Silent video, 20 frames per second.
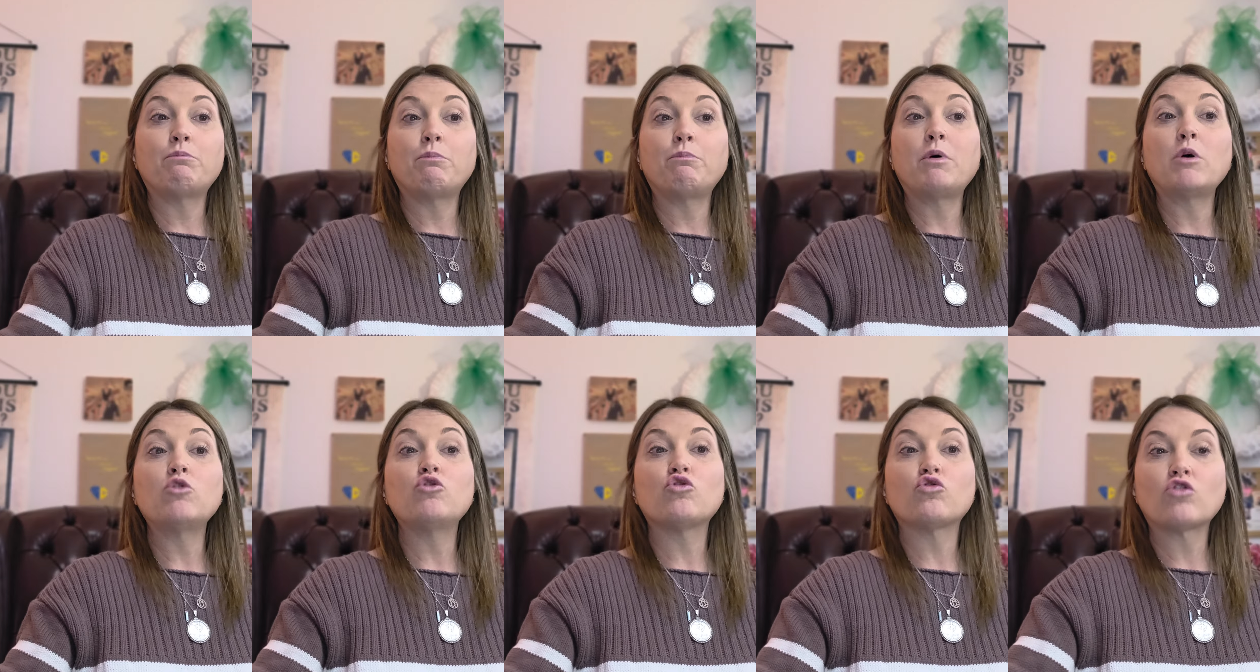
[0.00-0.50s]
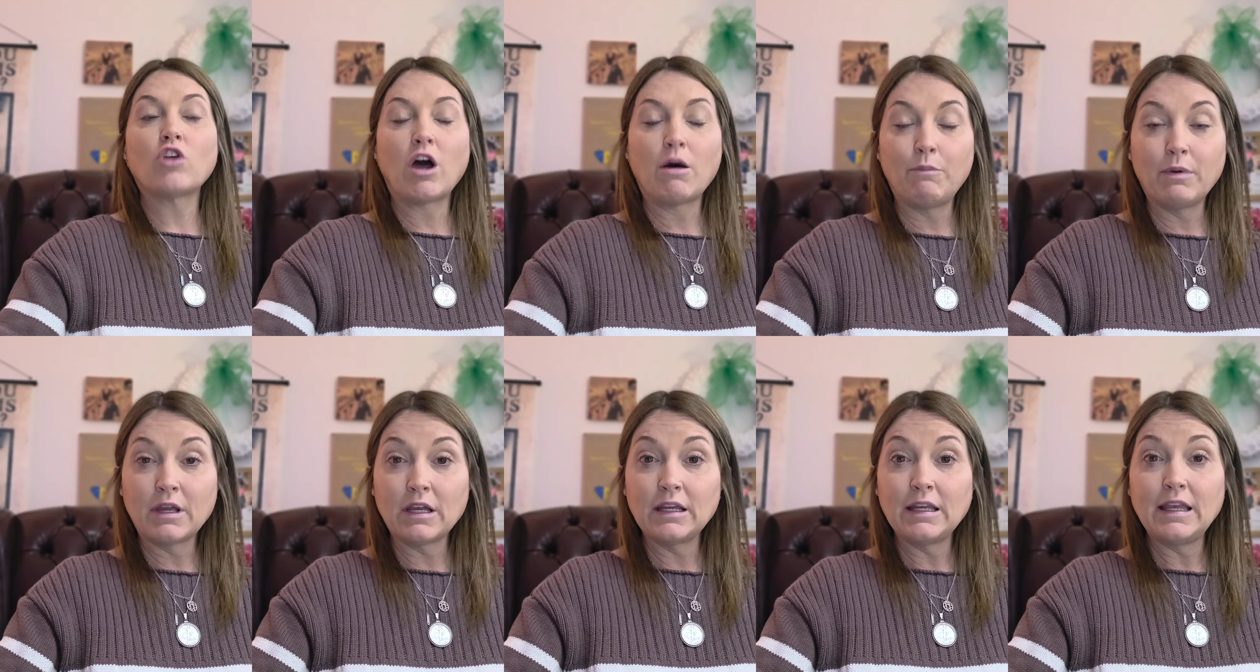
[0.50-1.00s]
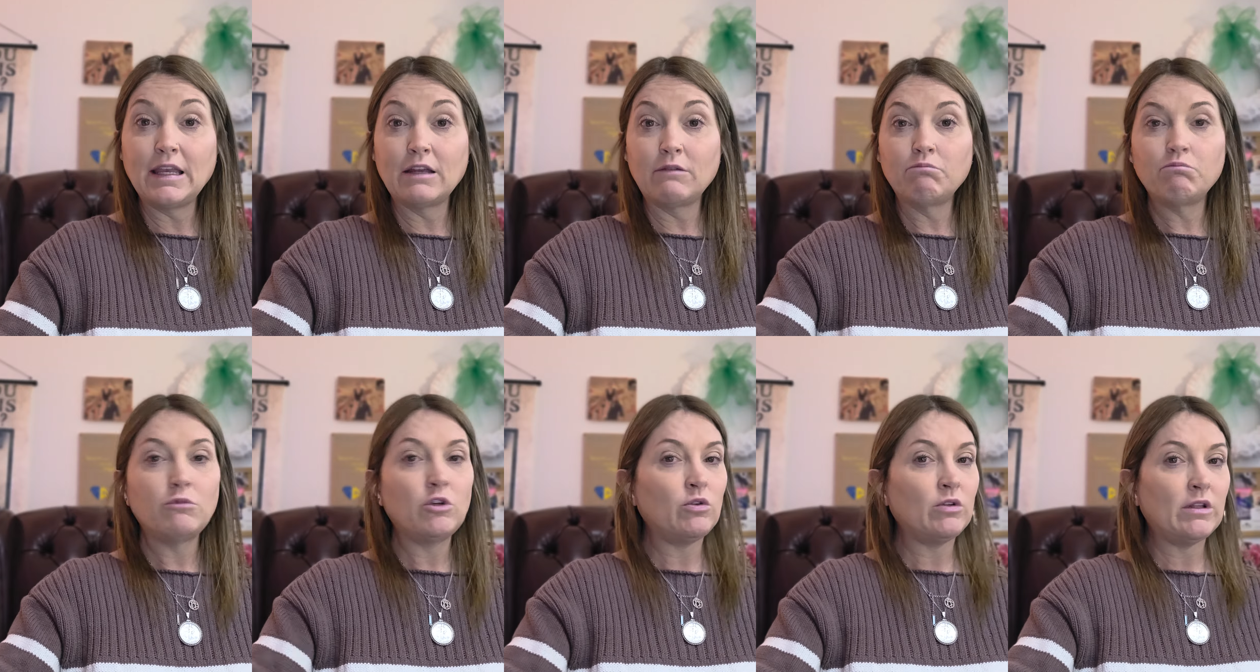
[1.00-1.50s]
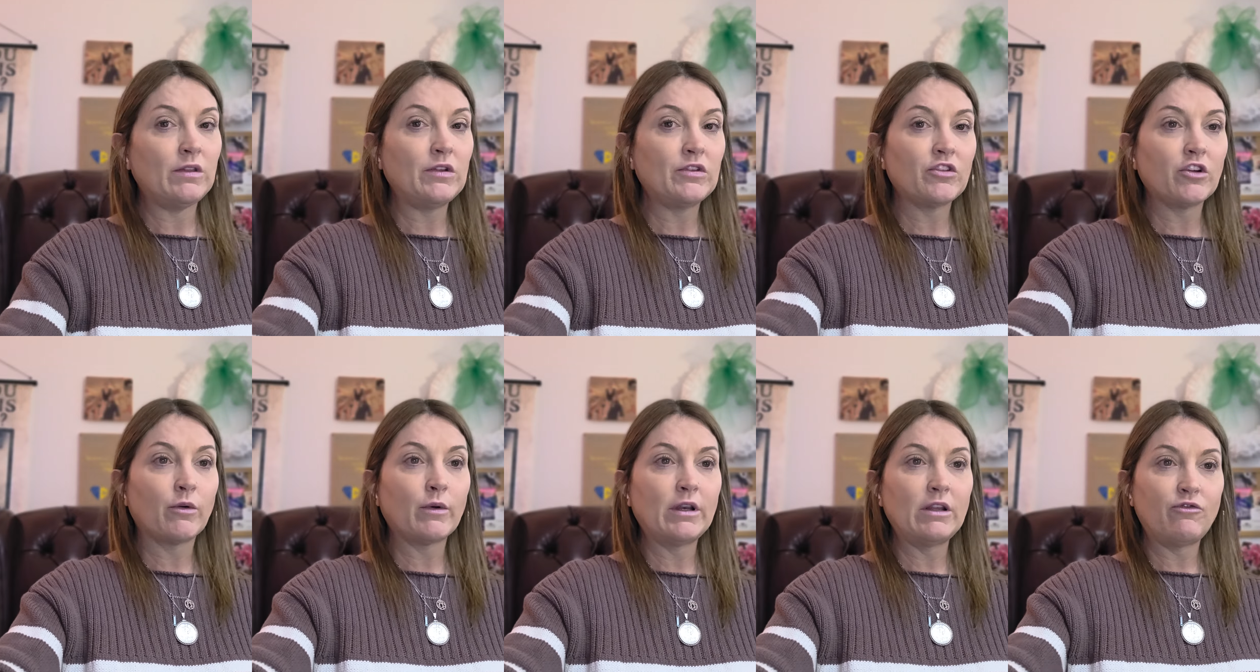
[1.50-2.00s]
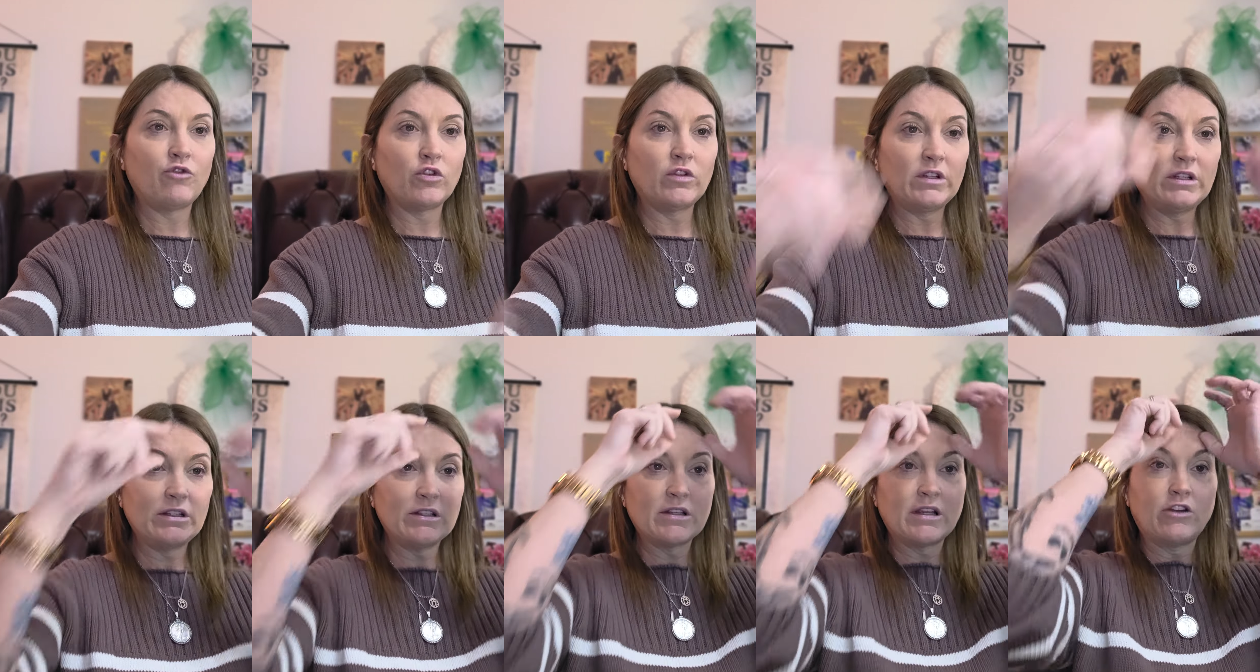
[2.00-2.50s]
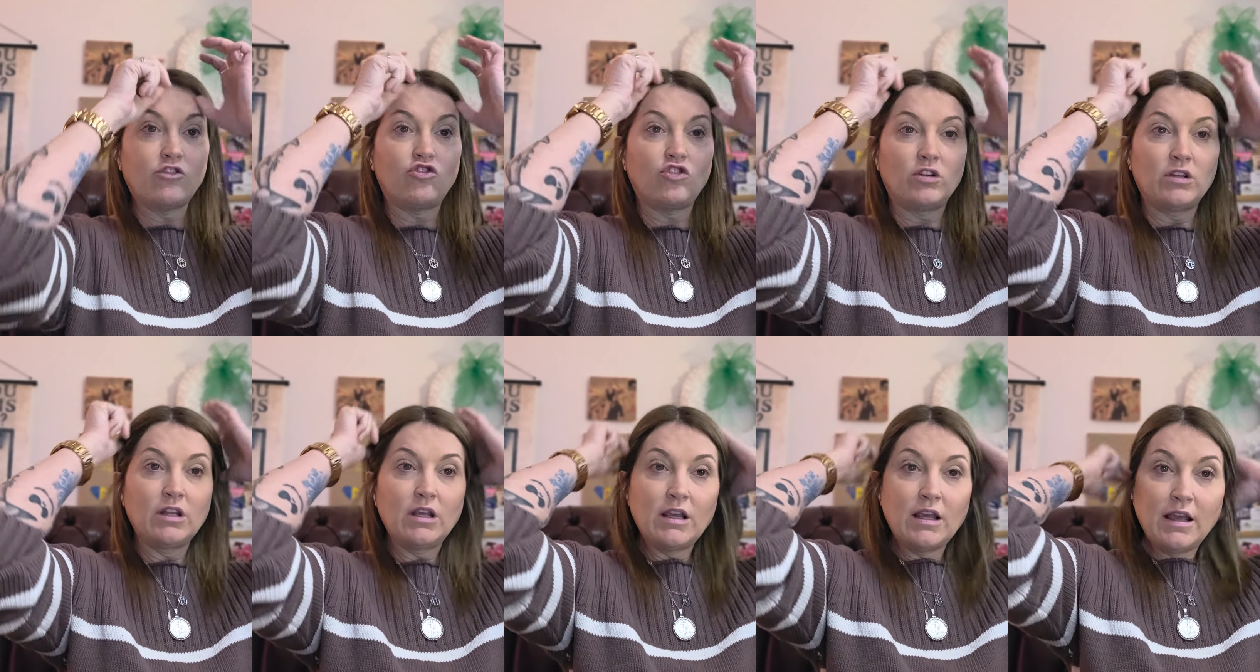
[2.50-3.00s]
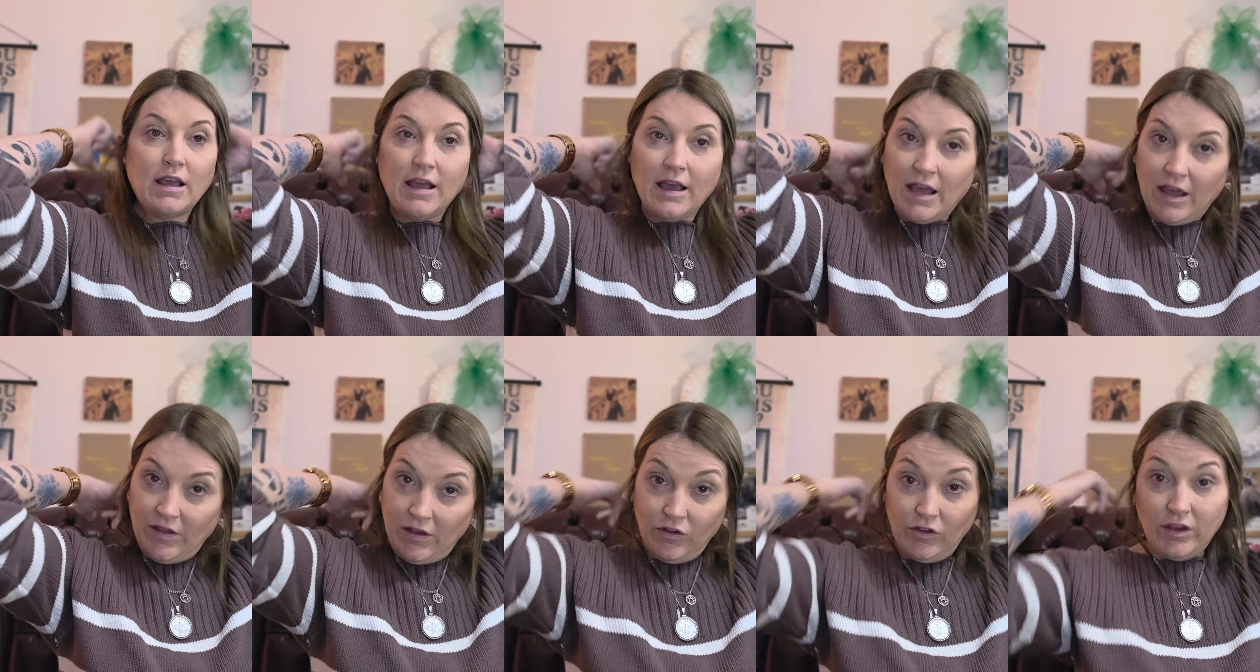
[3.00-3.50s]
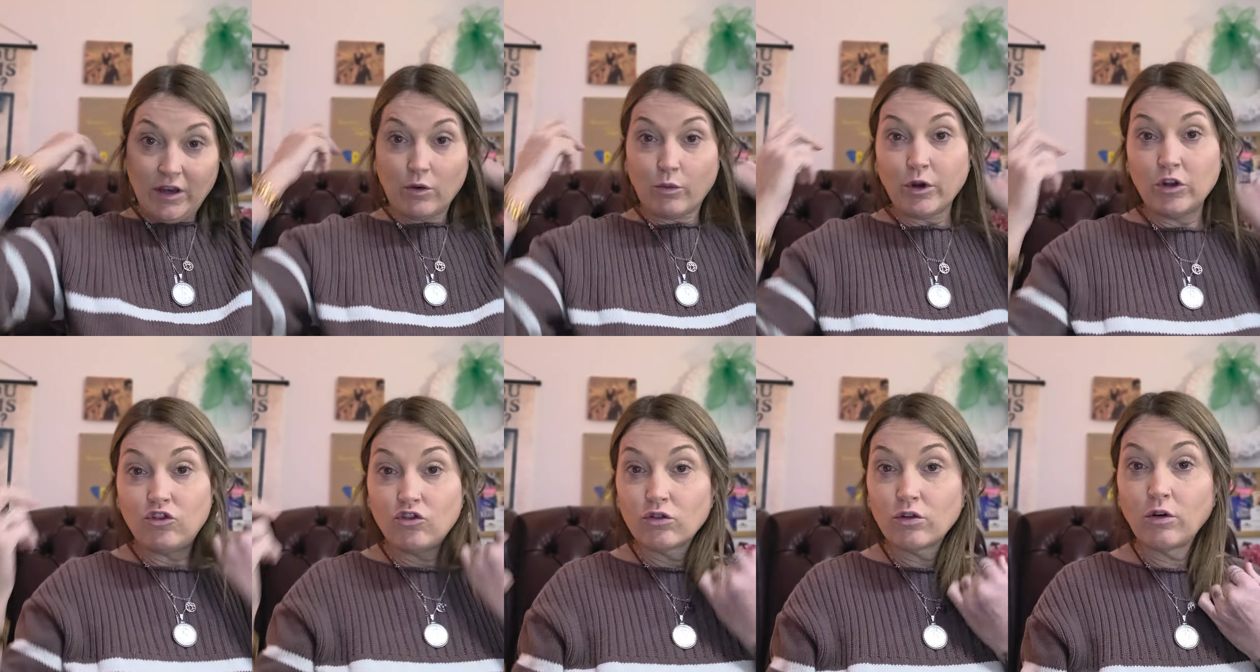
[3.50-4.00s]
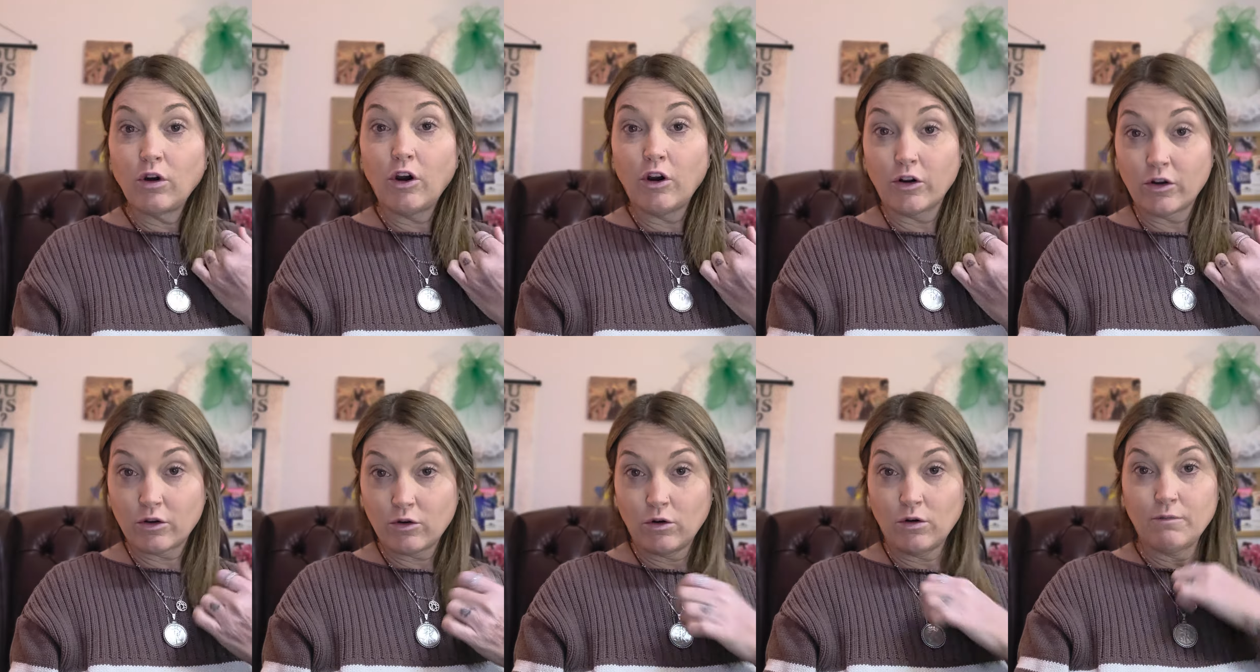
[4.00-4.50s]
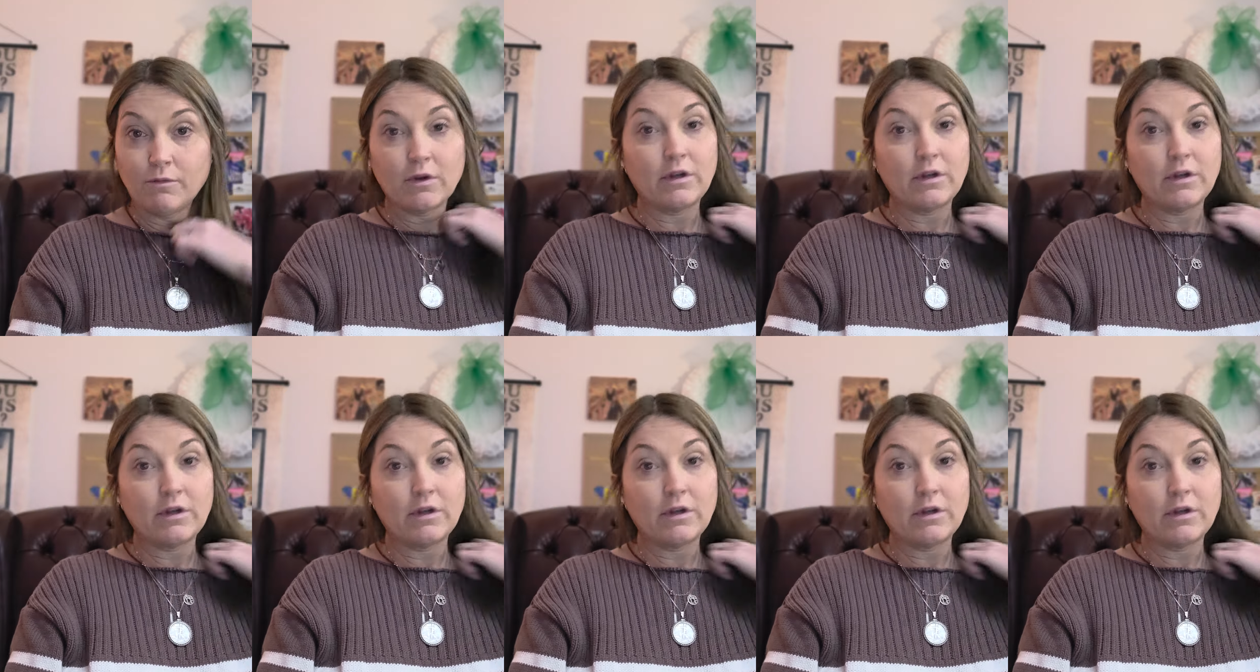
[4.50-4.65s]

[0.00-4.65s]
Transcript: post your topic again. You did this already for the discussion, and then the original article.